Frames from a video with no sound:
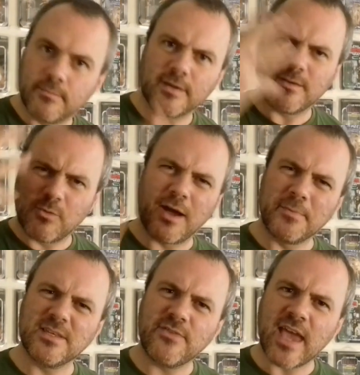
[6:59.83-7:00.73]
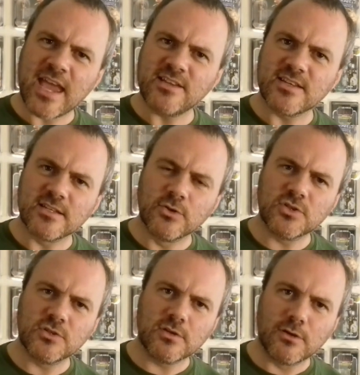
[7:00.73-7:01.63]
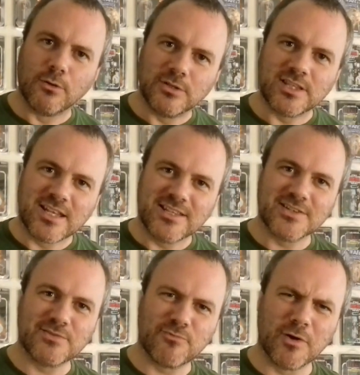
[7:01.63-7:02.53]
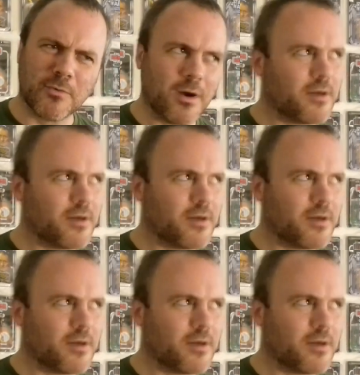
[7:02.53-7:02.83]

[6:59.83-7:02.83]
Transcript: but what happens if he ages and looks older than he does in Rogue